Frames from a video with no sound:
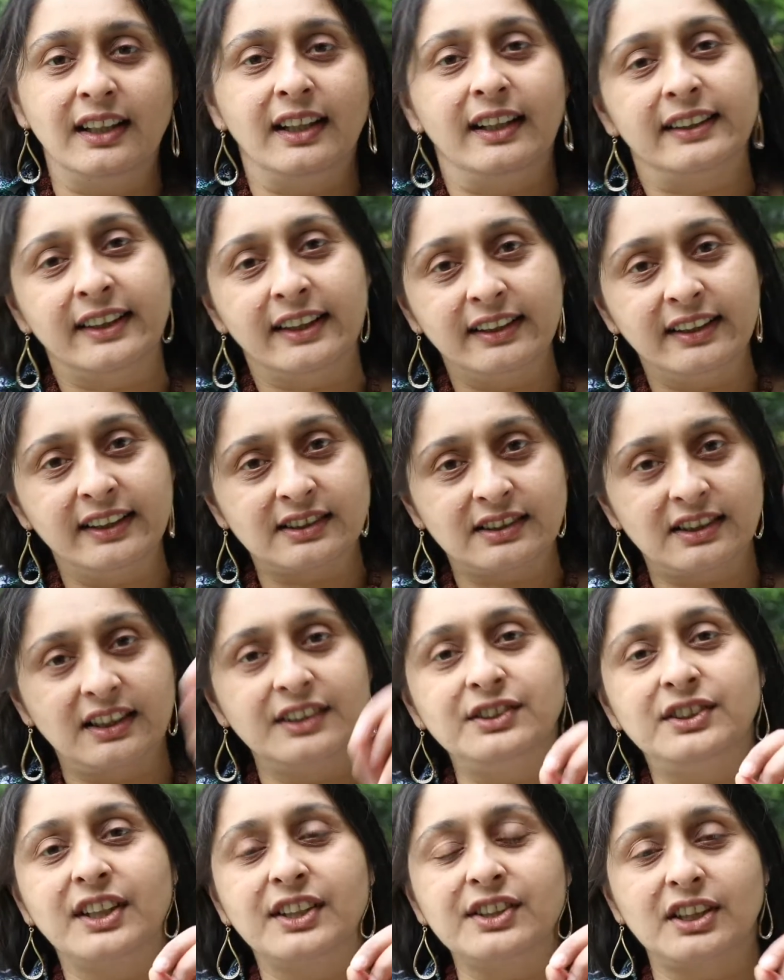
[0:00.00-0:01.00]
then this
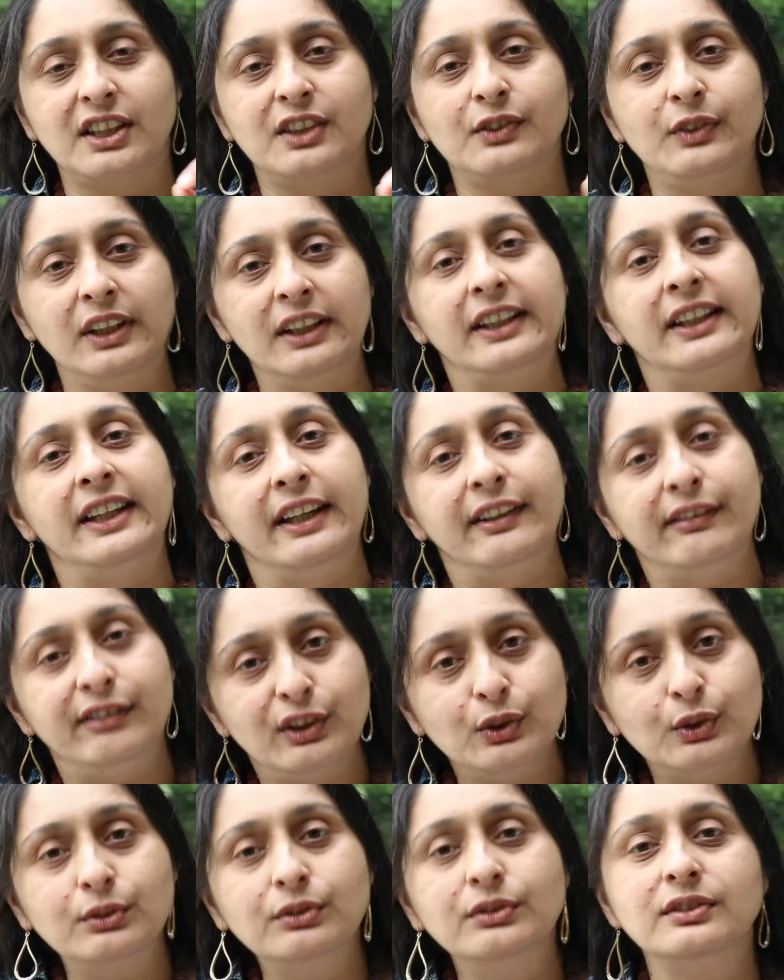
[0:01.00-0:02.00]
conjunction will give
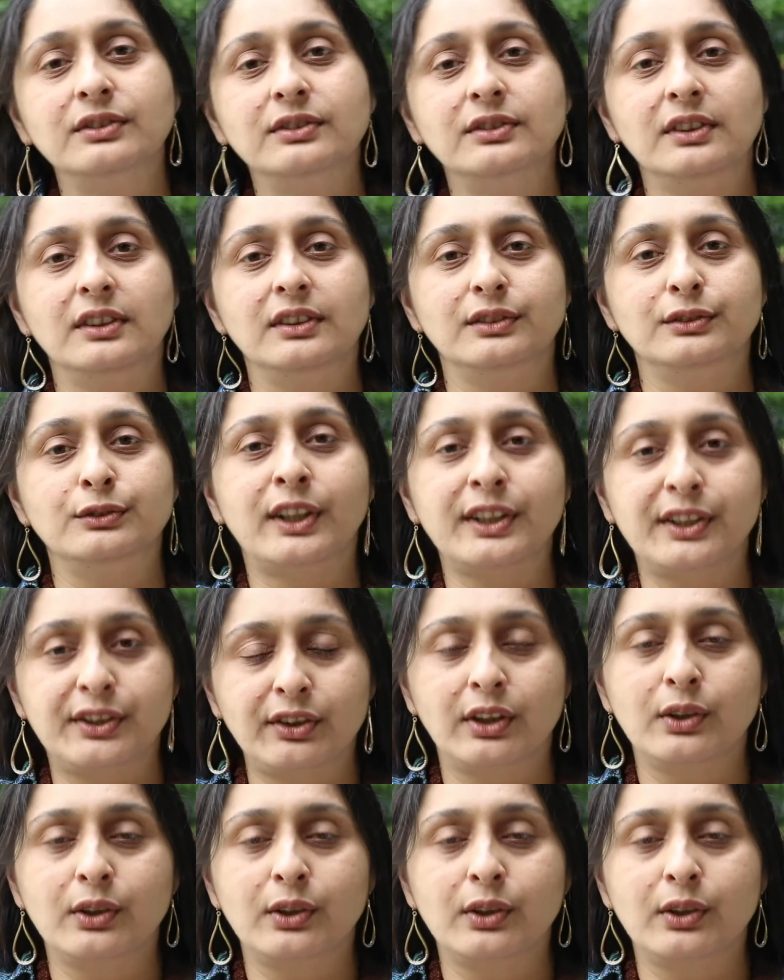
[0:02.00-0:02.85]
you what you are